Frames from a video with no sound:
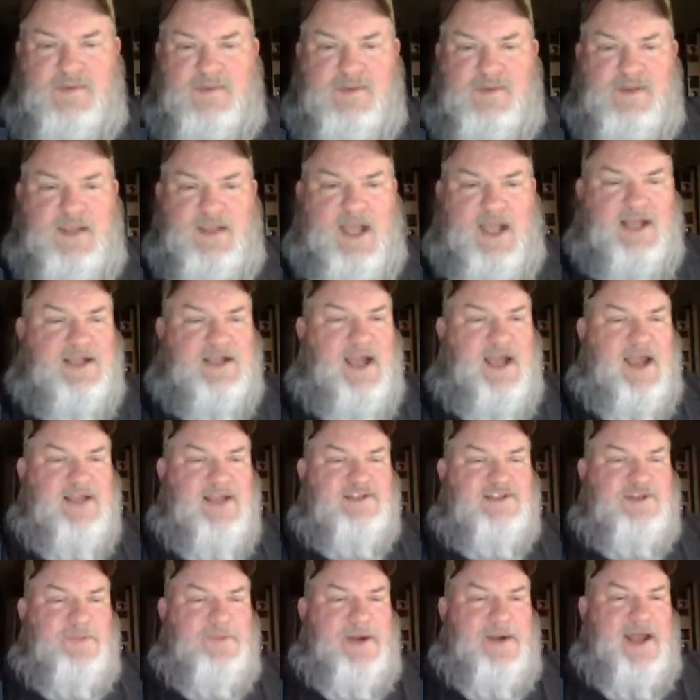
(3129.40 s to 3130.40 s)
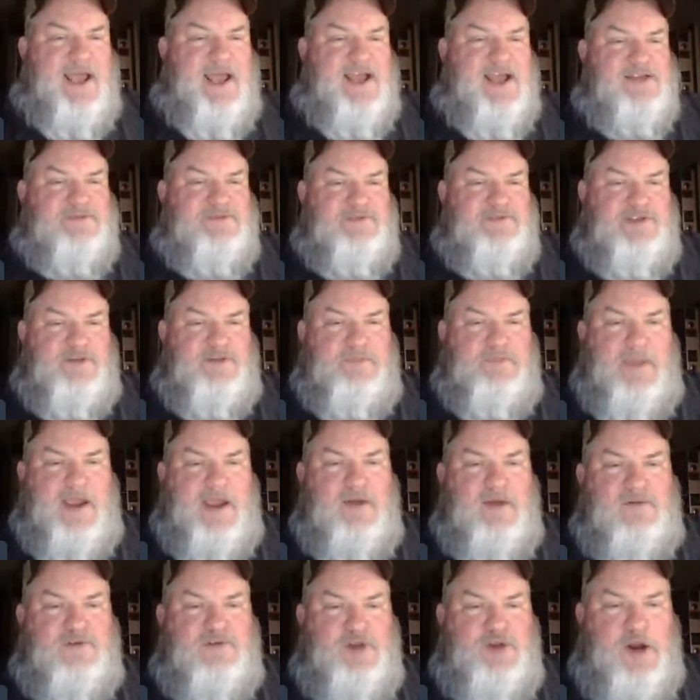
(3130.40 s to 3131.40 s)
Yeah, I had somebody ask me,
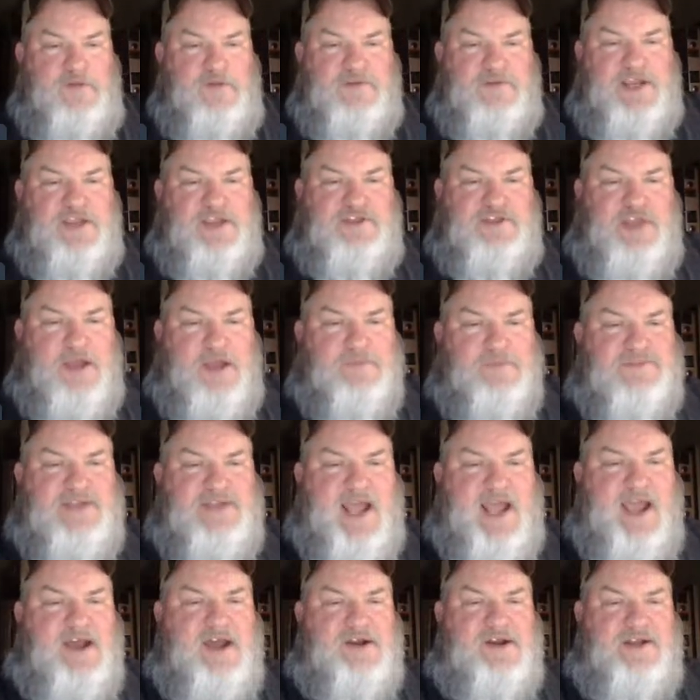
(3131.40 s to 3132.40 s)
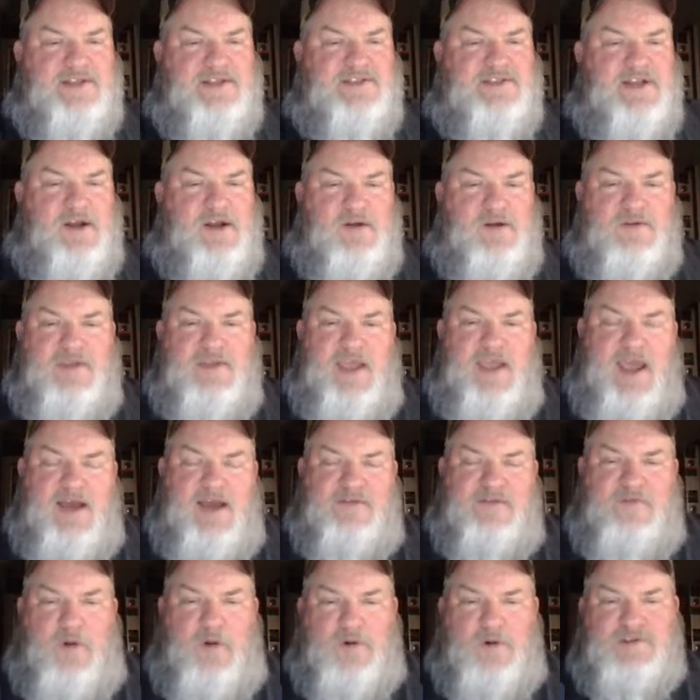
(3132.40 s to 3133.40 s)
man, do you ever get thumbs down? I said, oh, yeah,
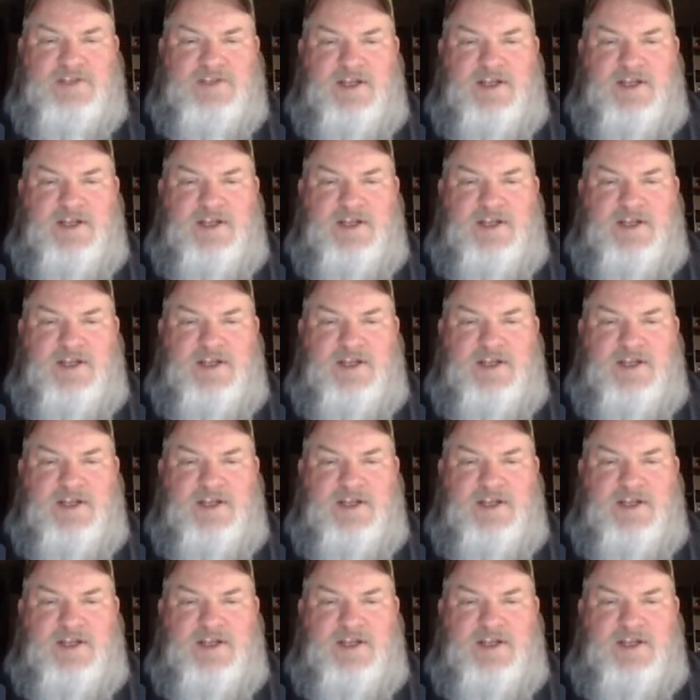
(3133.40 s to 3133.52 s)
of course I